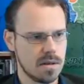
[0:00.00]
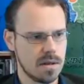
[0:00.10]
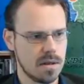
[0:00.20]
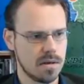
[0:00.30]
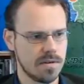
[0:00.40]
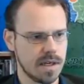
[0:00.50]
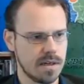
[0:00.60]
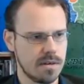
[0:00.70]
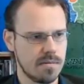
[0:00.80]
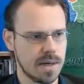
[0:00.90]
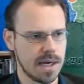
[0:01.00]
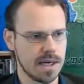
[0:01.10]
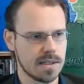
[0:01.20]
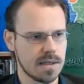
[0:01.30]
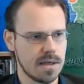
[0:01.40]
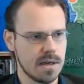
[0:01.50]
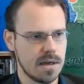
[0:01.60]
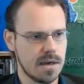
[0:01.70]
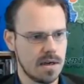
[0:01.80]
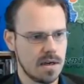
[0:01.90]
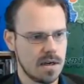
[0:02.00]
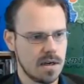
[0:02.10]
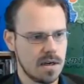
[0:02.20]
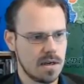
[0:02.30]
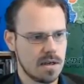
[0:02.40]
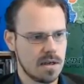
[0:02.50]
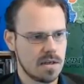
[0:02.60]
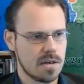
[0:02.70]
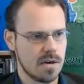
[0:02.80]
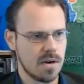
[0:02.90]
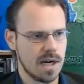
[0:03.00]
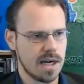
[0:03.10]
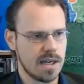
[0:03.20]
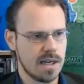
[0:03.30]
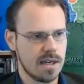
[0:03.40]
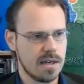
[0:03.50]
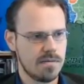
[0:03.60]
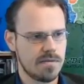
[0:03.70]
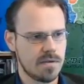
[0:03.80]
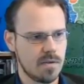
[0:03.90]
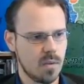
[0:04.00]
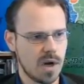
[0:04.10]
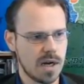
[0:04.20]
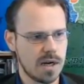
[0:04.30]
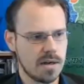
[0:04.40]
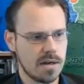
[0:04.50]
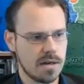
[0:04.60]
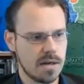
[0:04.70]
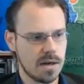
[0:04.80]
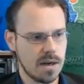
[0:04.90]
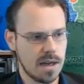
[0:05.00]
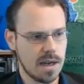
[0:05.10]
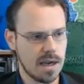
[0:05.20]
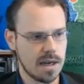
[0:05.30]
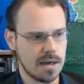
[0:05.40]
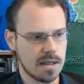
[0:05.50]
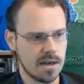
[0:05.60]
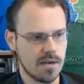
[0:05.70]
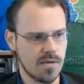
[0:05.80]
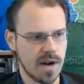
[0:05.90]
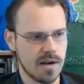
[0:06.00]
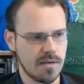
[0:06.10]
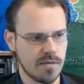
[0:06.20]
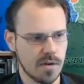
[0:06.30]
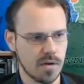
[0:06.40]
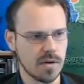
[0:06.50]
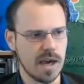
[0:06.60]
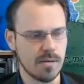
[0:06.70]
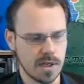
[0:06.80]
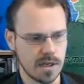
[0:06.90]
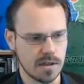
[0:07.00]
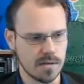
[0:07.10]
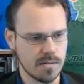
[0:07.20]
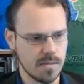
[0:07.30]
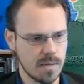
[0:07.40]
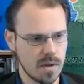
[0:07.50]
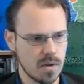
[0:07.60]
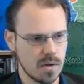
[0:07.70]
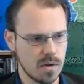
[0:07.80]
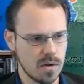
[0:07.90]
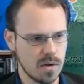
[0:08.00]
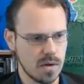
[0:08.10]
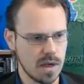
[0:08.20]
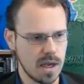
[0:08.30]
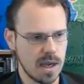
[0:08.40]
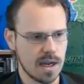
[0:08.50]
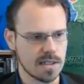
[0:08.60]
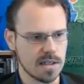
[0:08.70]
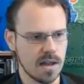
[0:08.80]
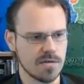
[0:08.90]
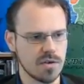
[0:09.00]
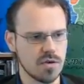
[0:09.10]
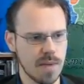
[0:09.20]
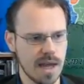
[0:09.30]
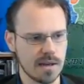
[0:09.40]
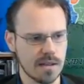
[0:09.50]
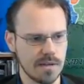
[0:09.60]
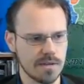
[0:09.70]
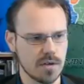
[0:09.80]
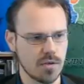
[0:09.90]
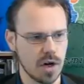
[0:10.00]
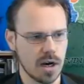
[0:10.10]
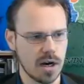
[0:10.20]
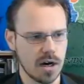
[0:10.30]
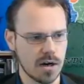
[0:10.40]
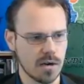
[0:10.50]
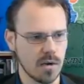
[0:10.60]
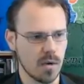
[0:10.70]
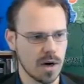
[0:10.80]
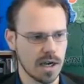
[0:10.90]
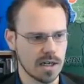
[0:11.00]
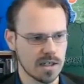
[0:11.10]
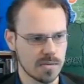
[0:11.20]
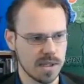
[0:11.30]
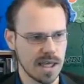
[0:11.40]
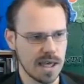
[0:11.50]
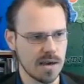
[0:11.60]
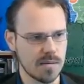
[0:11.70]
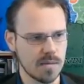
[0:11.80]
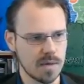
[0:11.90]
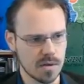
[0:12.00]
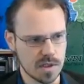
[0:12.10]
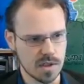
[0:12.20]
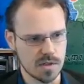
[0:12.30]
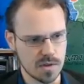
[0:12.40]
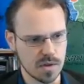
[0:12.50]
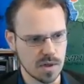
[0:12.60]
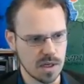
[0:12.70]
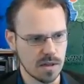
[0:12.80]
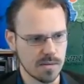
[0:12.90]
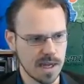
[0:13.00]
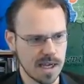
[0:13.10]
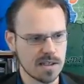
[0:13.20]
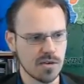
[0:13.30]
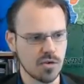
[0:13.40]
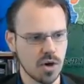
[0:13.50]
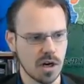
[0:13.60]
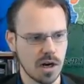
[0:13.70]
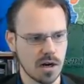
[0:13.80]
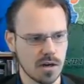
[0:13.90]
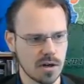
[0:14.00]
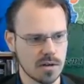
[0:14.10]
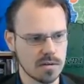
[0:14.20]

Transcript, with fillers: Hellfire, pass. So I could hit him for 1, and then Dread Infernal, that would kill him. And I still have 2 mana left to draw a card. Or I could just play him, use his 2/2 to kill him. I guess I'll draw a card, though.